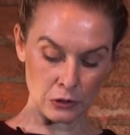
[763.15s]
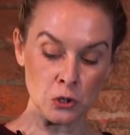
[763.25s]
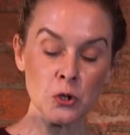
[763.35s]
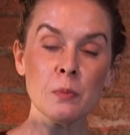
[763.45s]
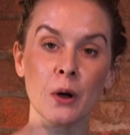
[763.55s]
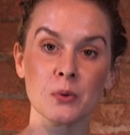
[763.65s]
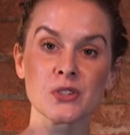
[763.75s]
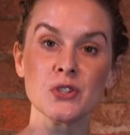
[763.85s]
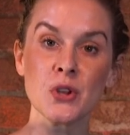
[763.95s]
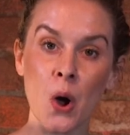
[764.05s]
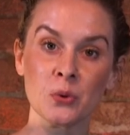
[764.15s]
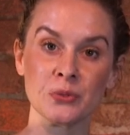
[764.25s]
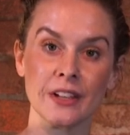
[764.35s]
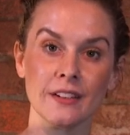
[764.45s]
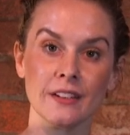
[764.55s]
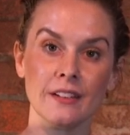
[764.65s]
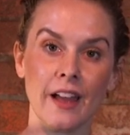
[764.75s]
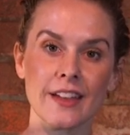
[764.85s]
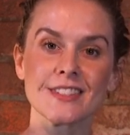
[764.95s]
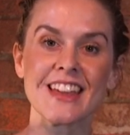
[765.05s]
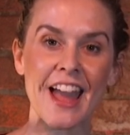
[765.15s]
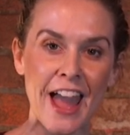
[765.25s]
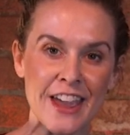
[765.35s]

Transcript: Luba was known as the